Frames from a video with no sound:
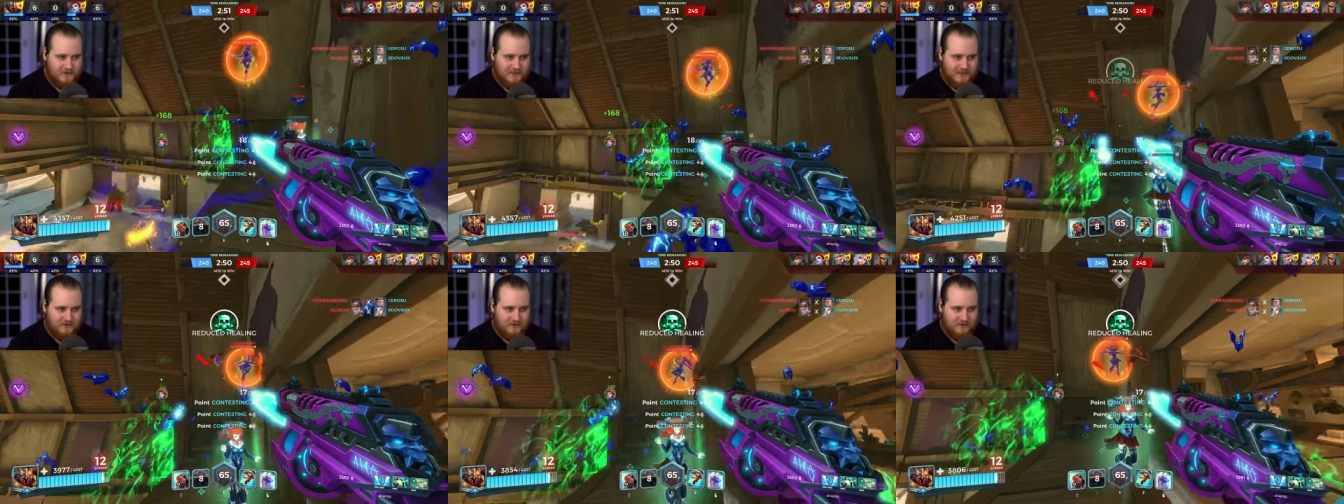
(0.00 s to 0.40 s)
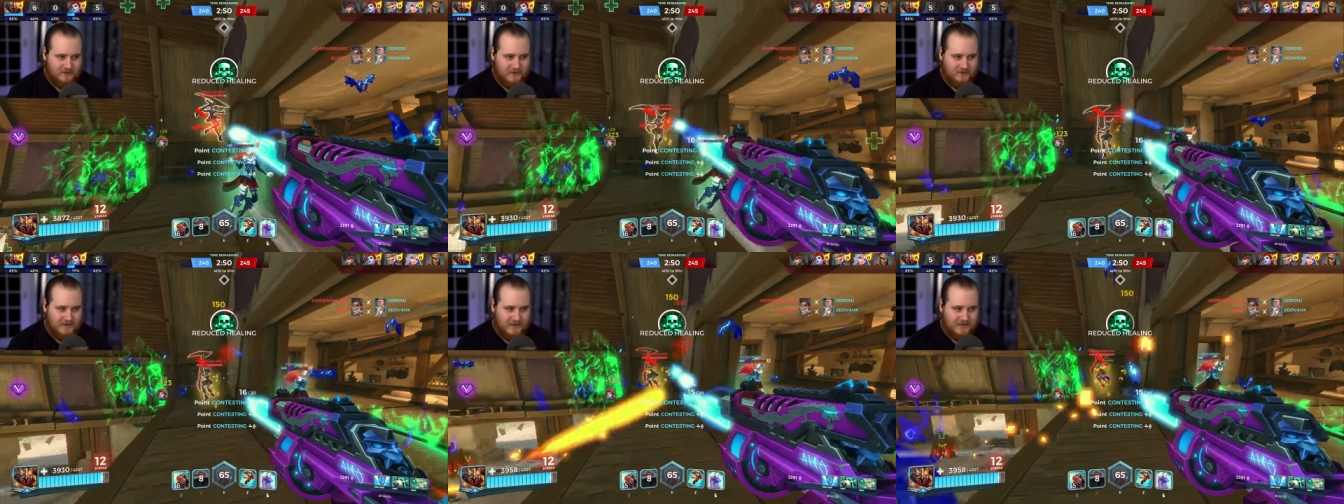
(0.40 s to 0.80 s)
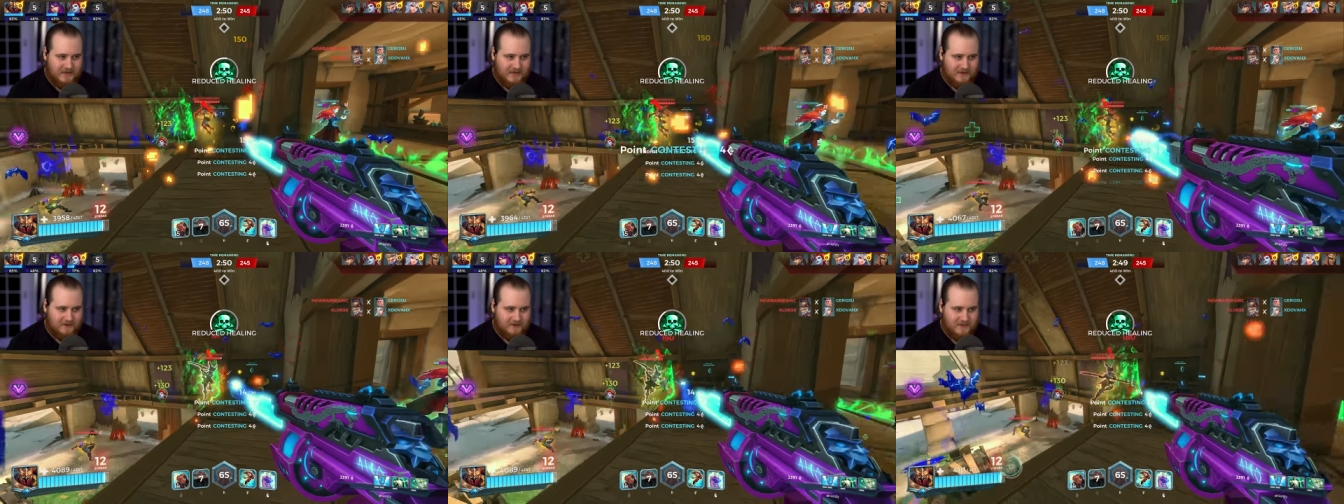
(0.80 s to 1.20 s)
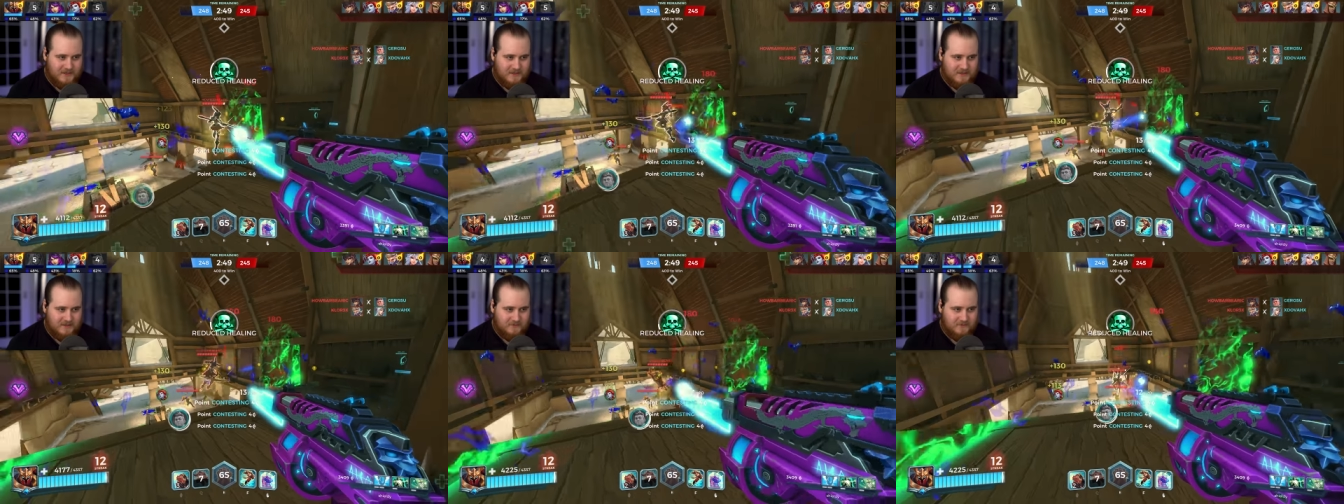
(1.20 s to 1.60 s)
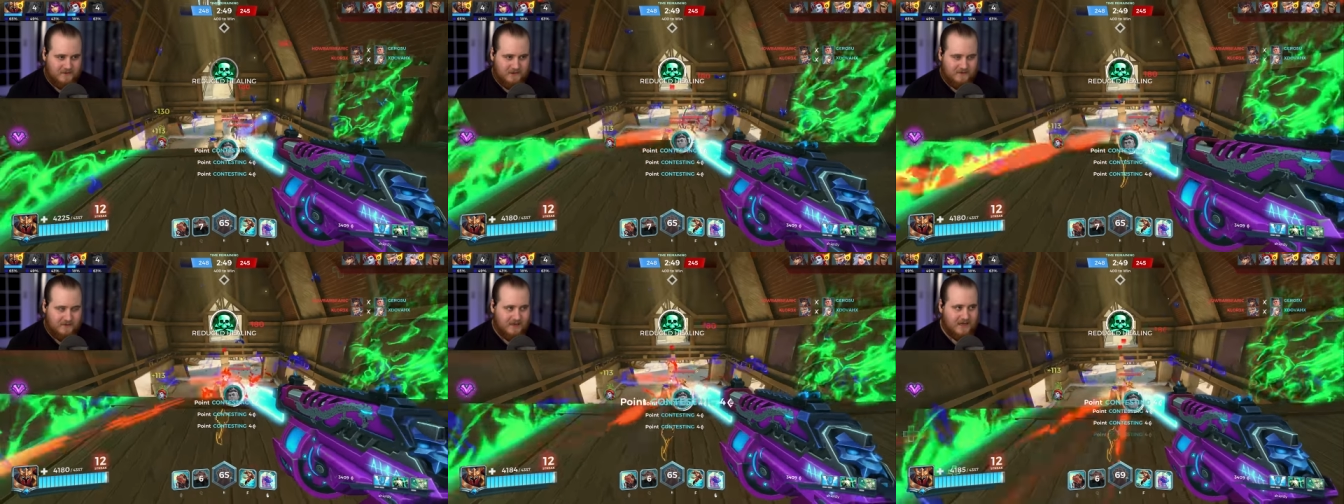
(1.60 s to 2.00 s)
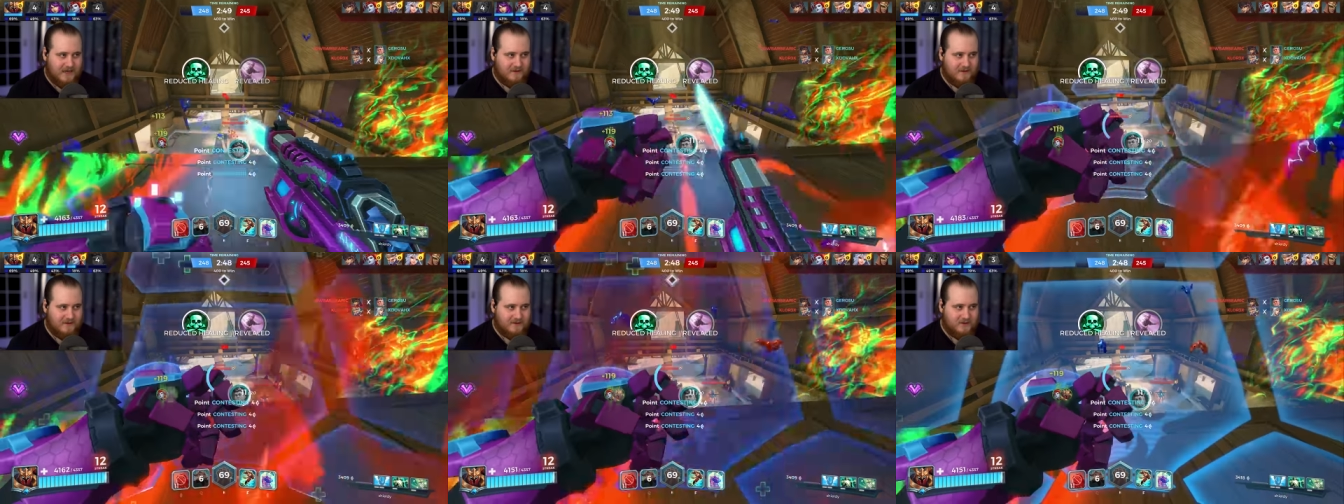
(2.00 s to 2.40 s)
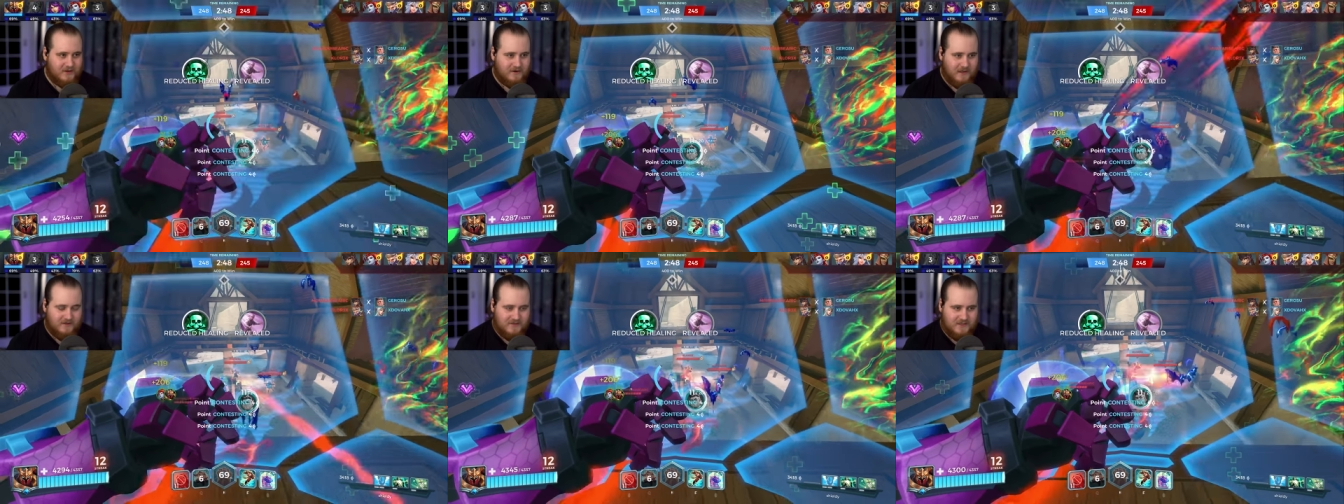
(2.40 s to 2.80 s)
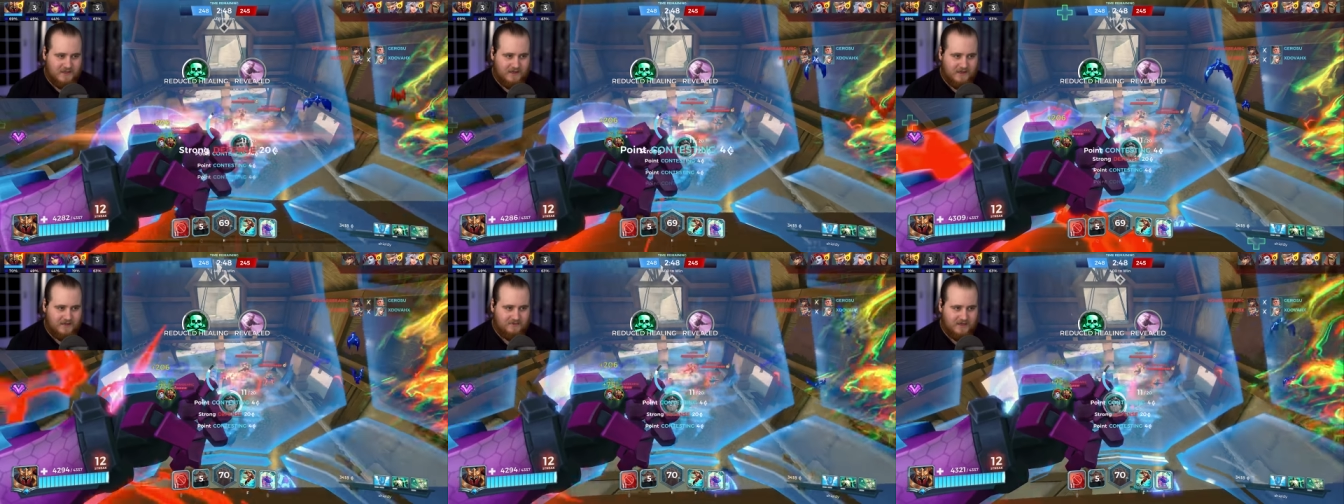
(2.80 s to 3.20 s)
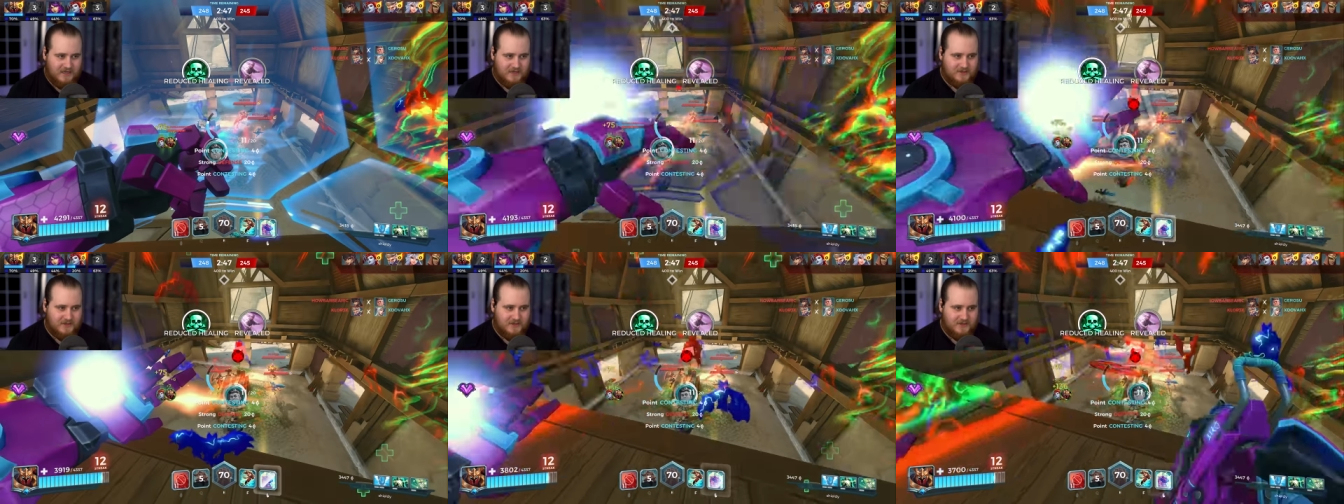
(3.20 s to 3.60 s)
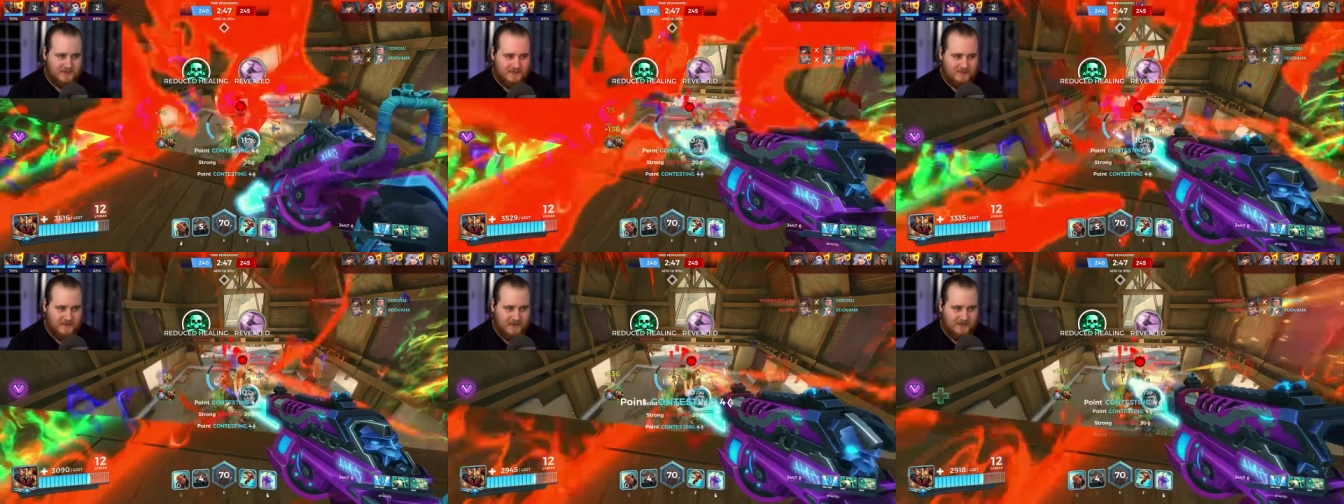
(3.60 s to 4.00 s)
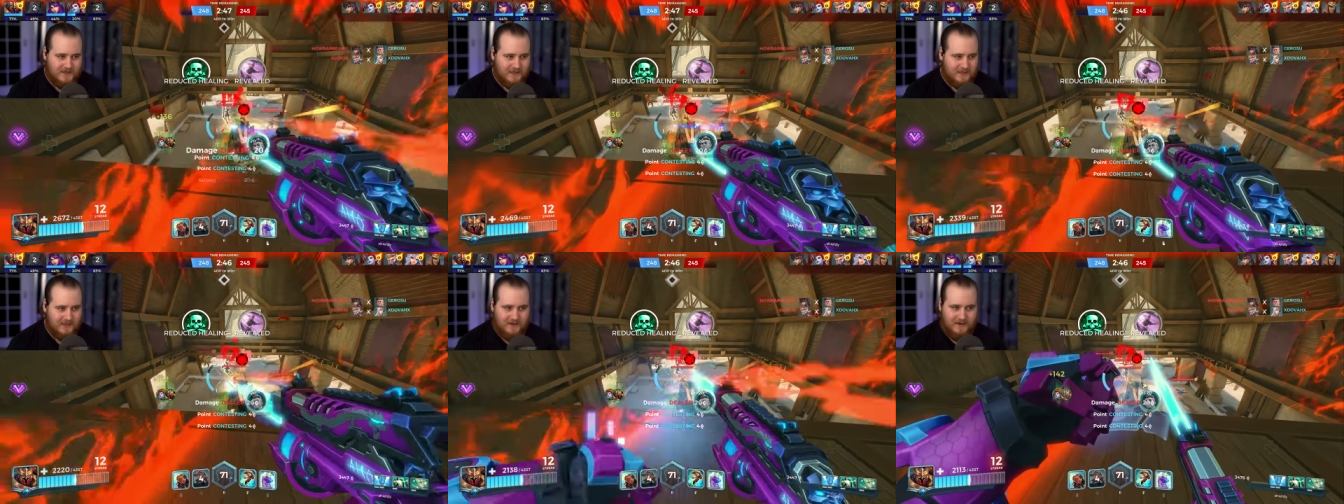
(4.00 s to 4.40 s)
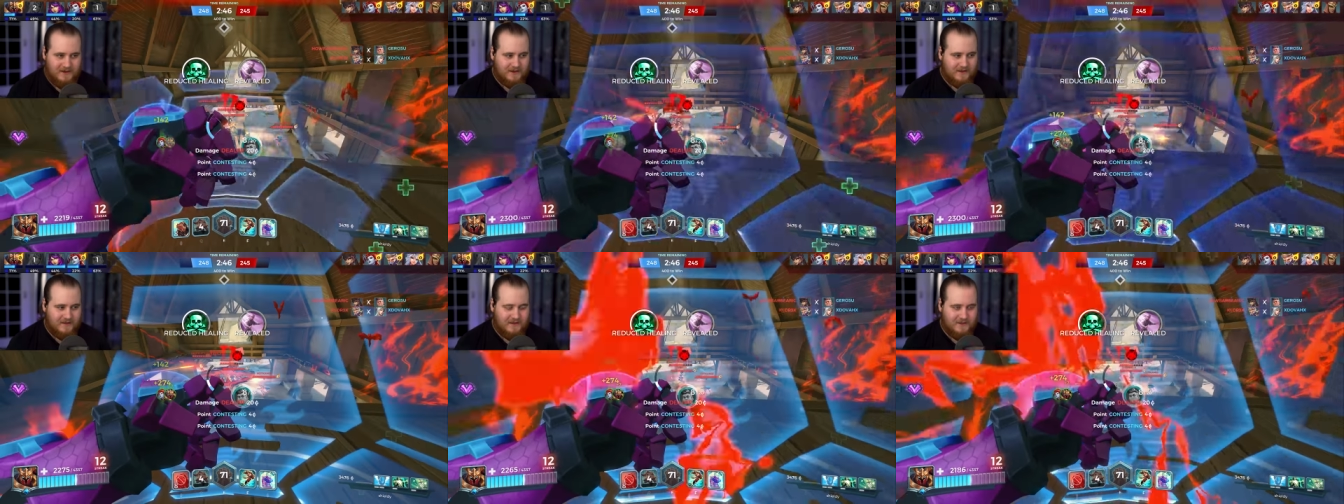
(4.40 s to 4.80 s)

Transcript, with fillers: the time, I'm not going to be able to get any kills because we, again, literally only have a Sky here for damage, and it's me and Lilith.